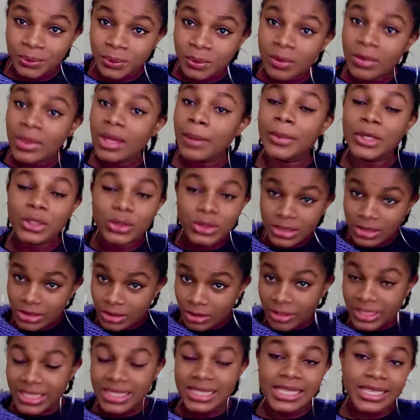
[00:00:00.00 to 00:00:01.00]
because it's
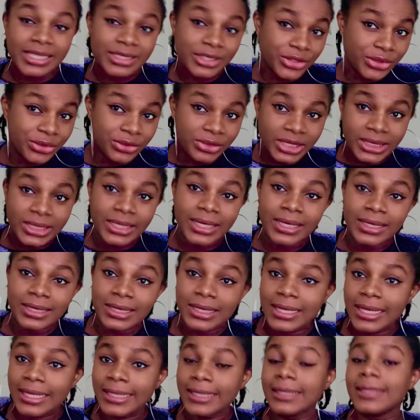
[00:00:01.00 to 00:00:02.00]
exaggerated
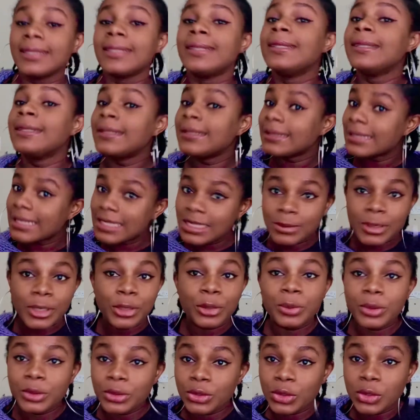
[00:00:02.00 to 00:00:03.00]
like that's my
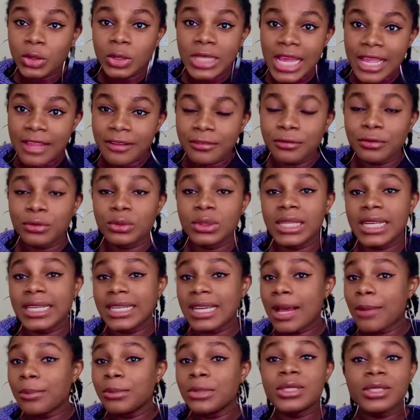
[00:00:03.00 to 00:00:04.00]
opinion on iphone like i'm
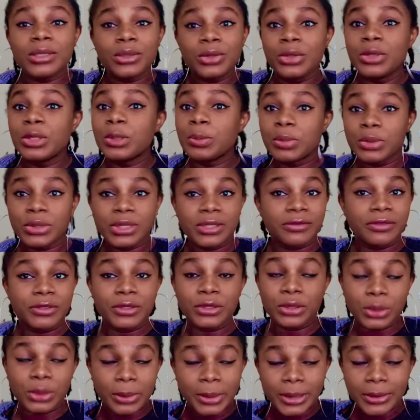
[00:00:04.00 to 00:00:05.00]
still going to post a video
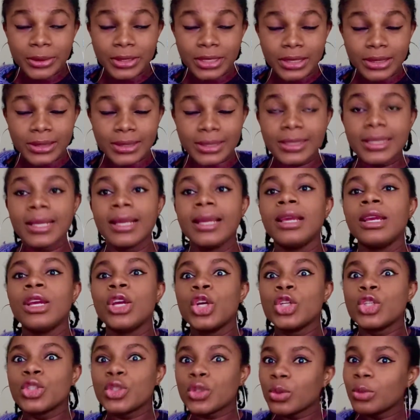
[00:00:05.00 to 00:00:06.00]
about that
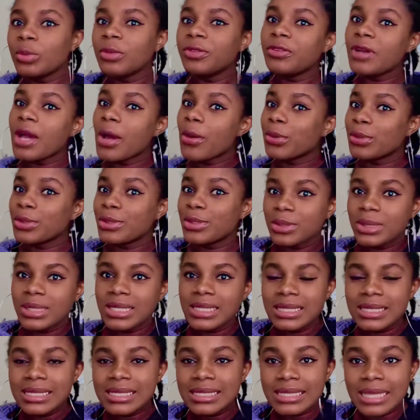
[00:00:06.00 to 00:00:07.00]
so before i was using
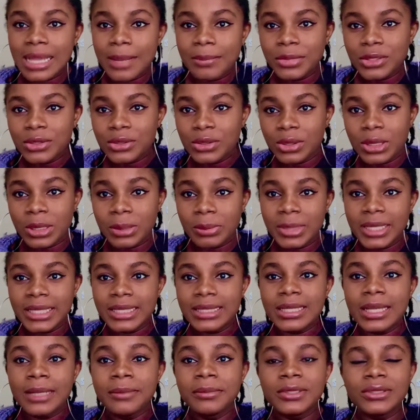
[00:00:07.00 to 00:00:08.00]
samsung my
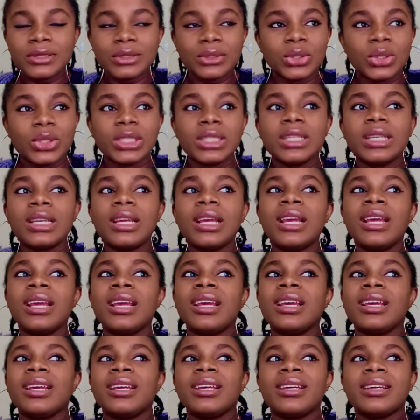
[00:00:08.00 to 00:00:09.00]
samsung
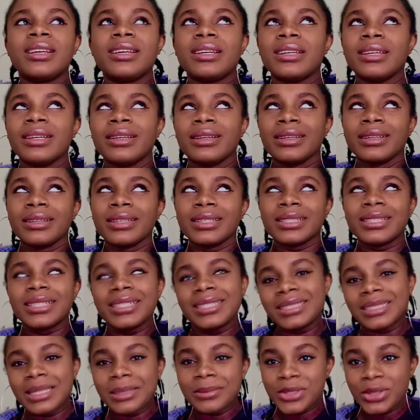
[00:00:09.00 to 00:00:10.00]

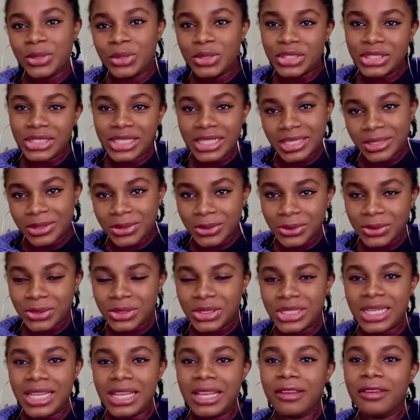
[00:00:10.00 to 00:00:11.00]
samsung j
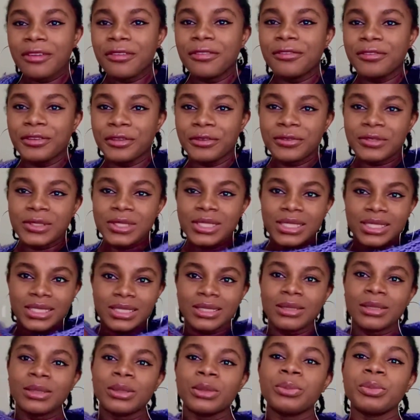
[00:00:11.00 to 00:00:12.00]
j50
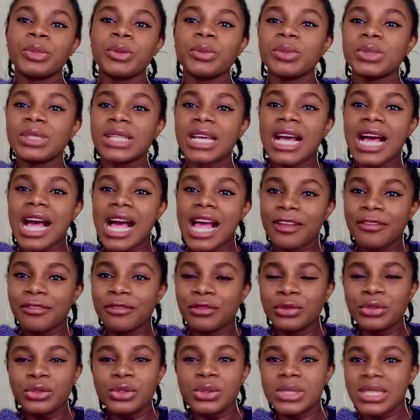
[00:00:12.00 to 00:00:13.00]
people that are iphone
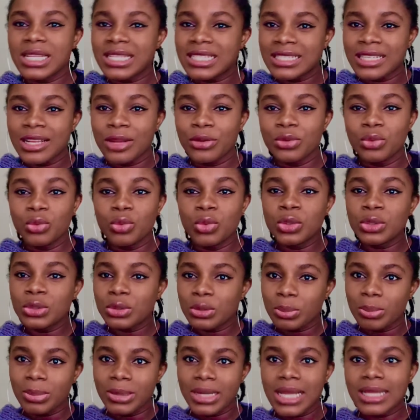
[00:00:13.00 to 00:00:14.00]
users now they want to
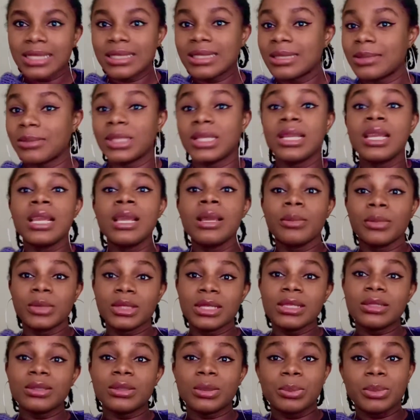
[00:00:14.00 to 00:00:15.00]
blast me but that's
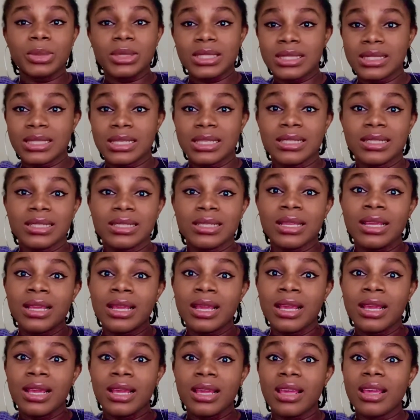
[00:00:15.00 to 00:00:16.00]
your business
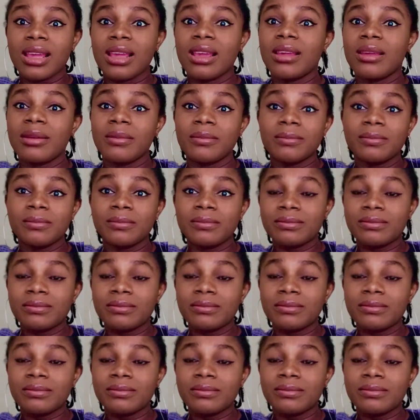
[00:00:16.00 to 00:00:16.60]
um